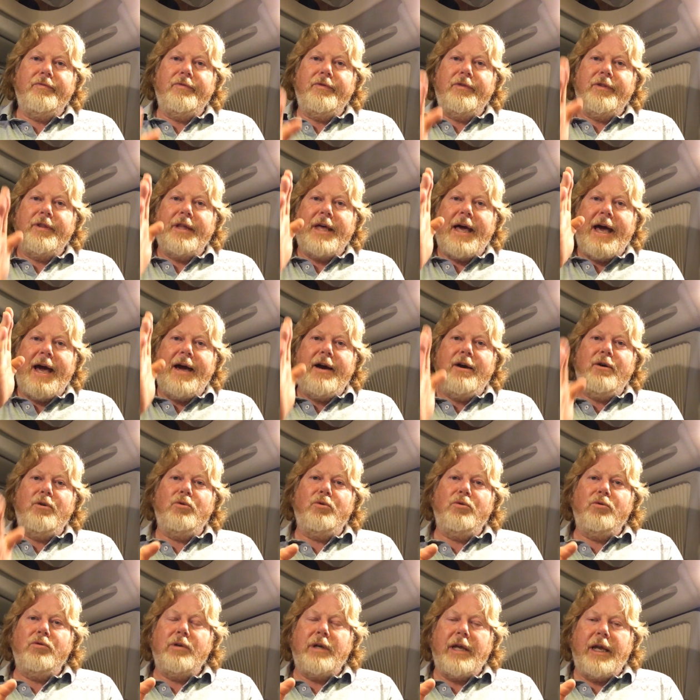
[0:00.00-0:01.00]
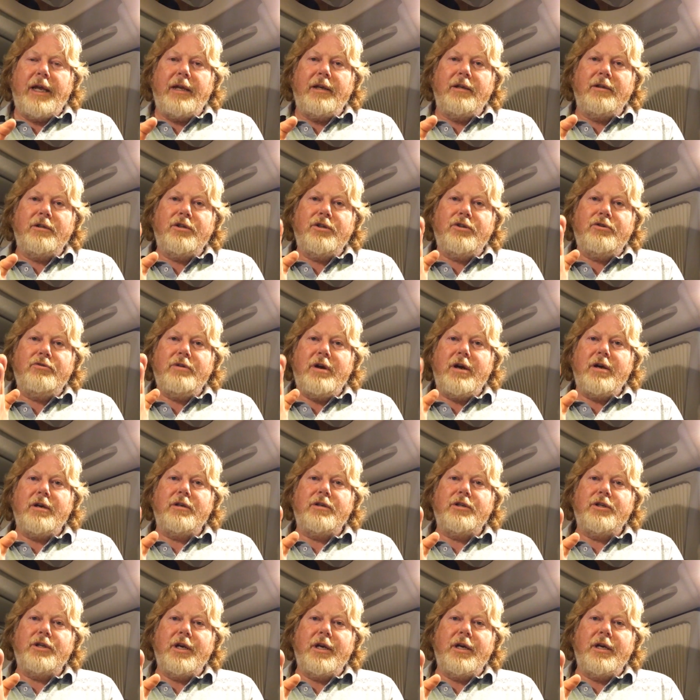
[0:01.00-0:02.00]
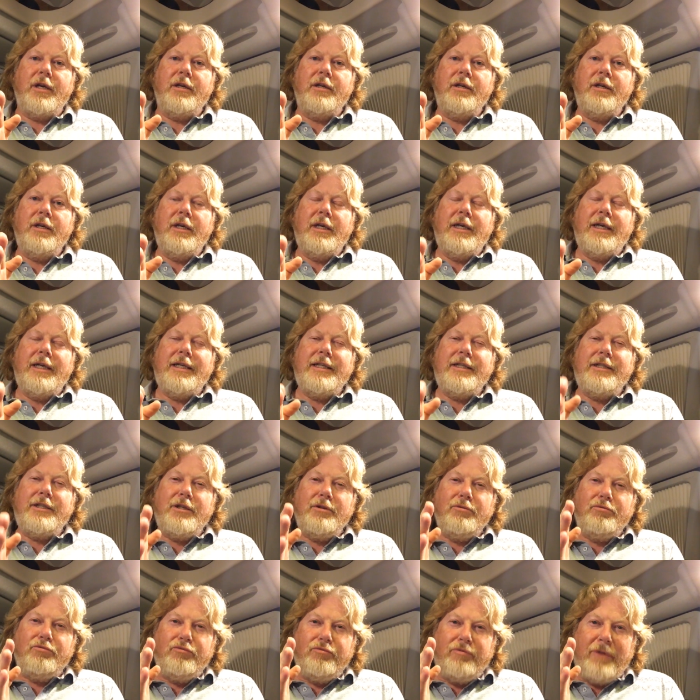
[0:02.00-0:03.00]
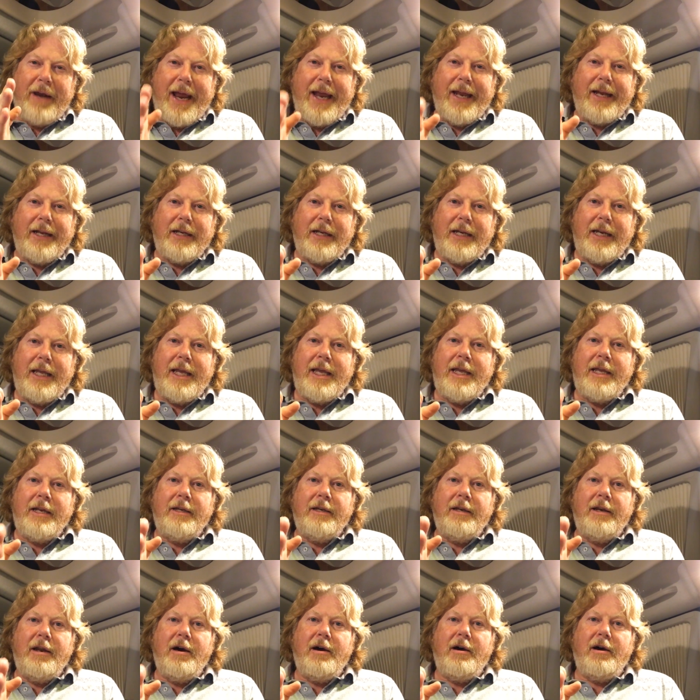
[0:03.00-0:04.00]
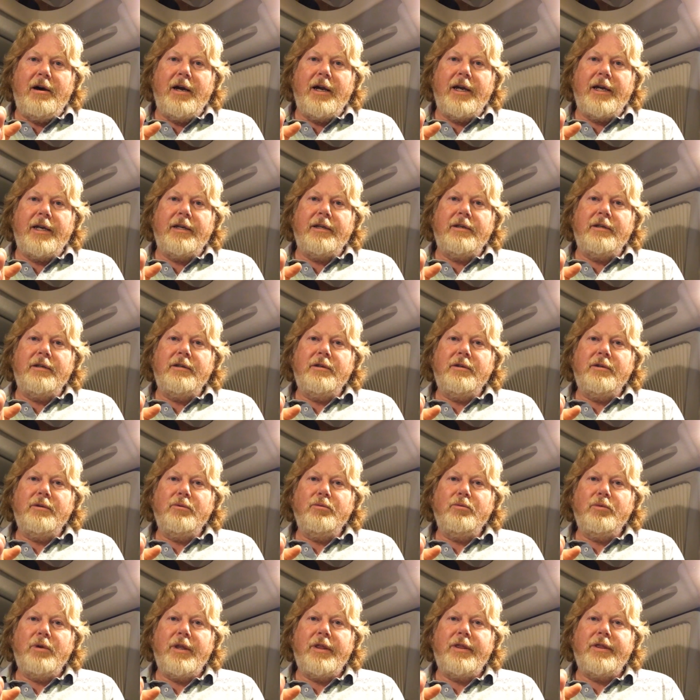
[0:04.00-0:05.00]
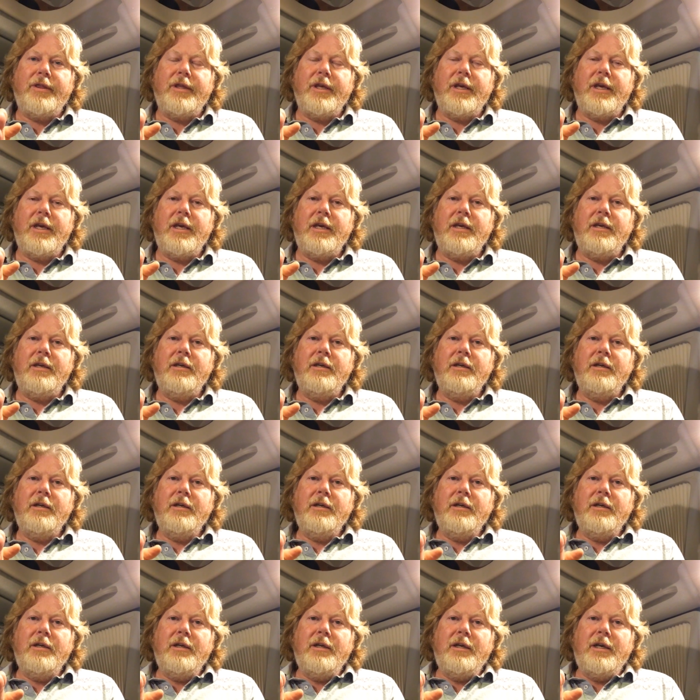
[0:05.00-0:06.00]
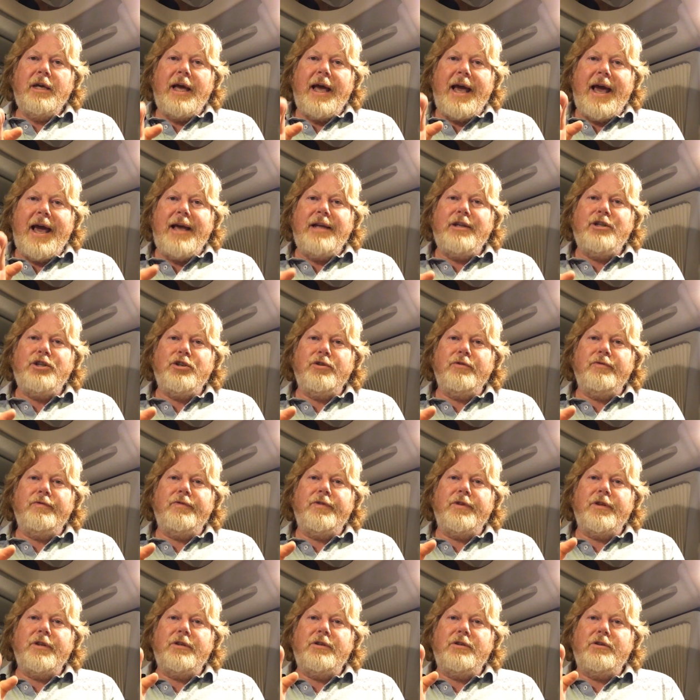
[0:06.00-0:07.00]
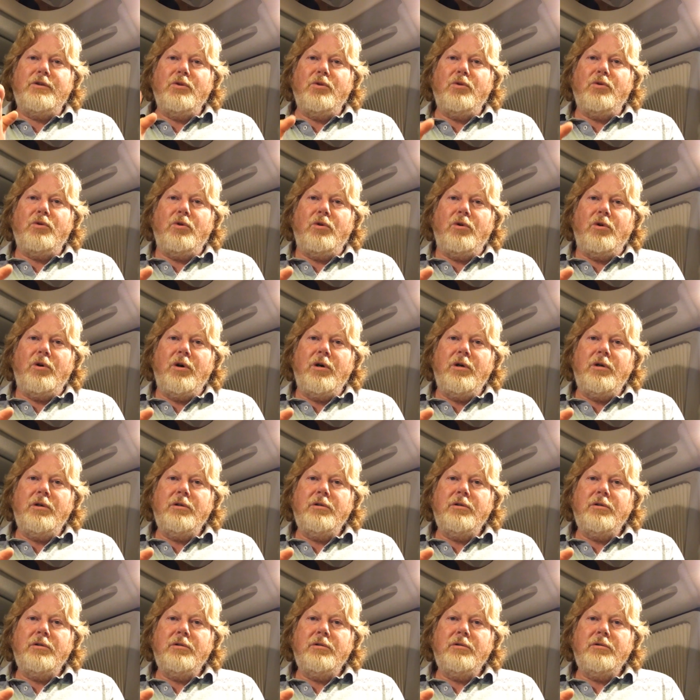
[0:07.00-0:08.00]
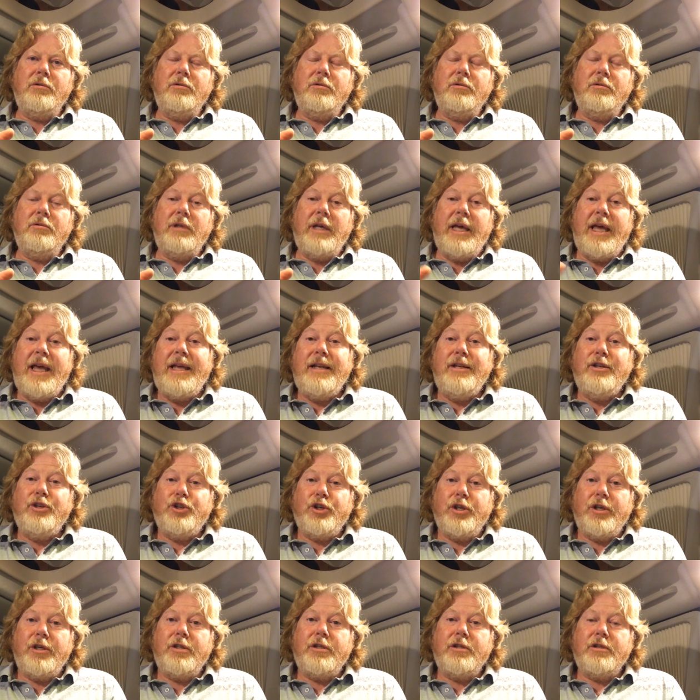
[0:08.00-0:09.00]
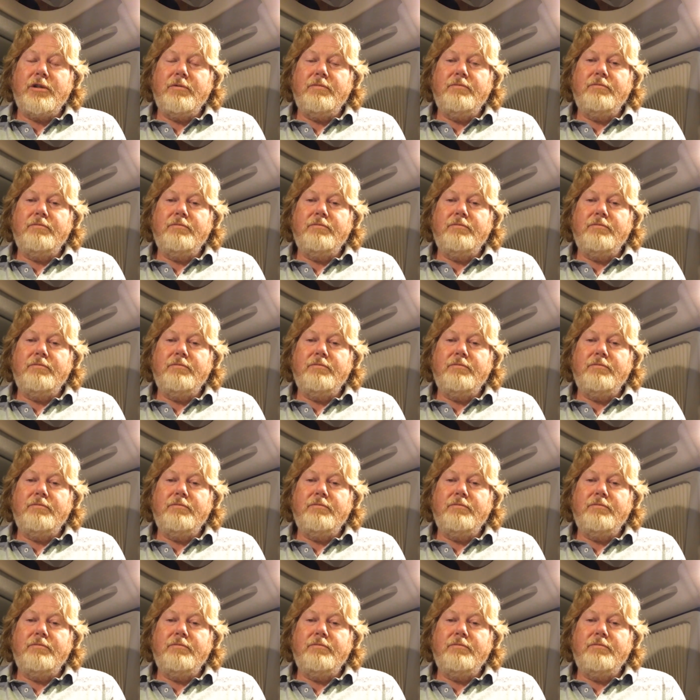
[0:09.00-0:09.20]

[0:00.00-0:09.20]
that awning structure is directly in line with the edge of the door hinges.